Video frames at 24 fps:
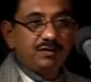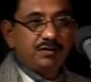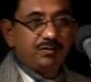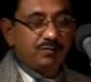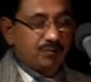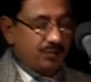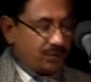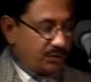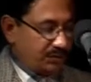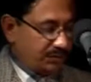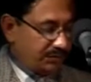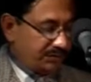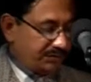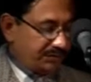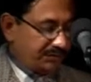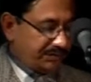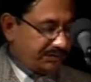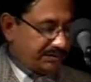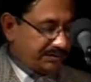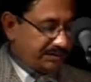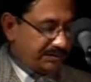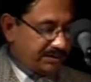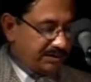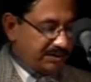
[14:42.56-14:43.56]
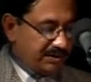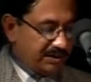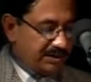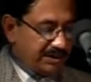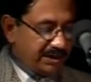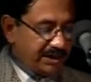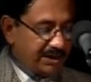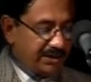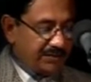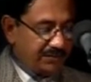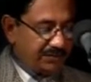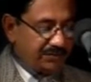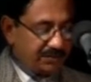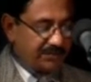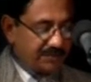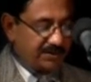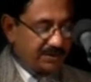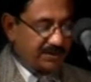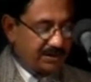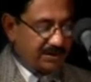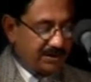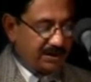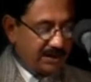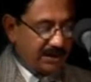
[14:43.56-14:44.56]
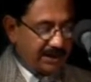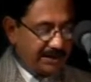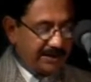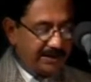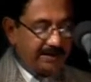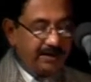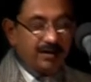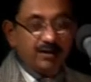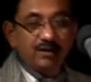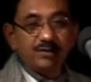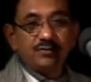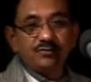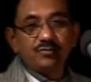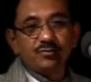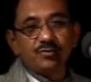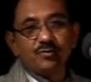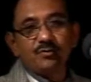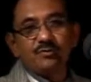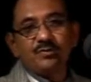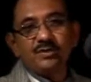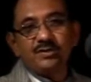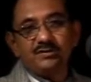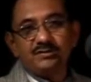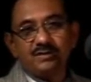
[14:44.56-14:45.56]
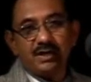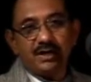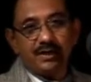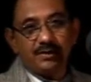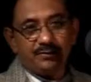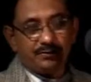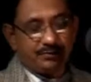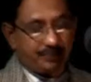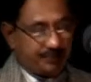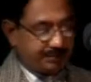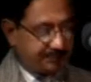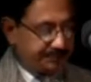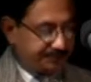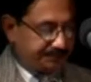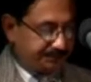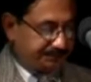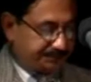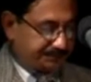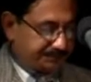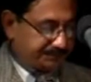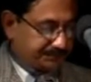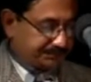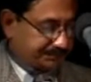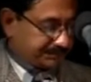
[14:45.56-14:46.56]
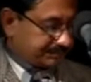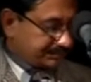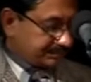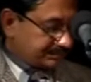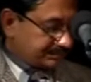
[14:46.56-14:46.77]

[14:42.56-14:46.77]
our decision was against the ideals of his life.